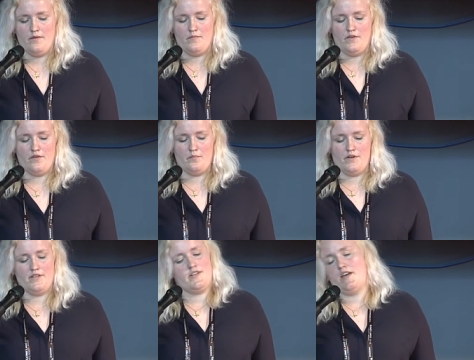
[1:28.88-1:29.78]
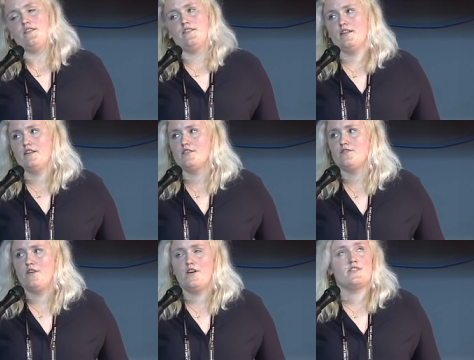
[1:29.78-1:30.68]
If you printed out the English
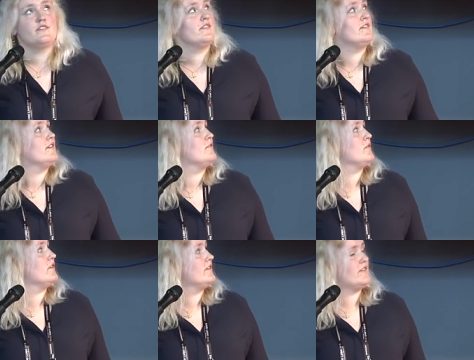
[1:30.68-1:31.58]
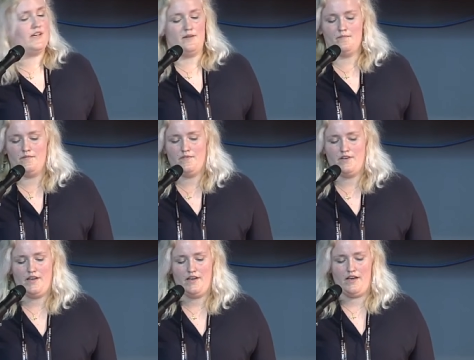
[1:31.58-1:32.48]
version, it would
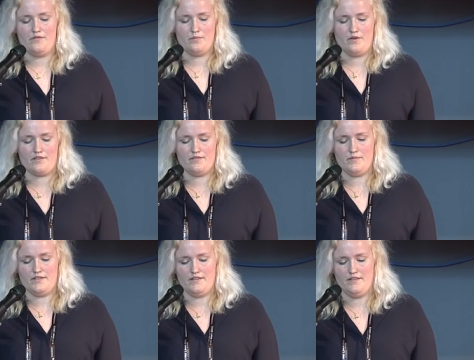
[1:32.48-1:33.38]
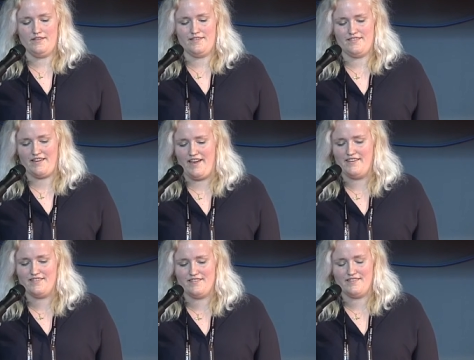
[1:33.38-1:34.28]
have approximately the
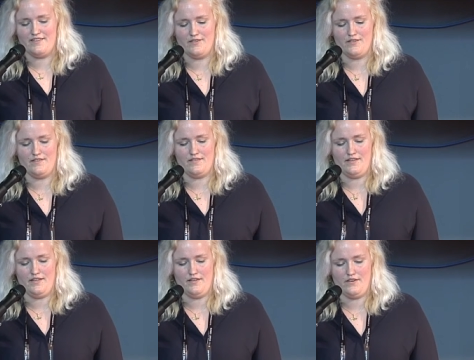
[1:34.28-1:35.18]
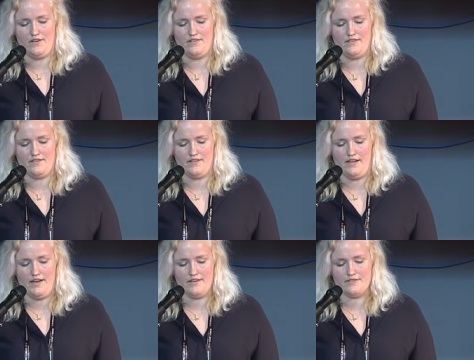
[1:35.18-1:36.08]
size that you can see on this
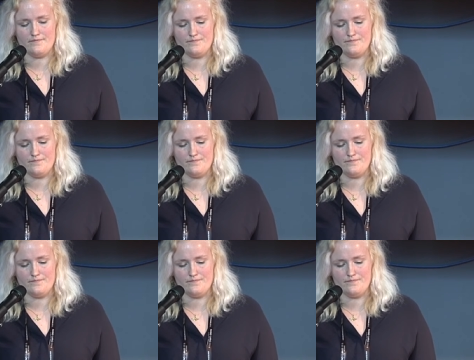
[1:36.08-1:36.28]
slide.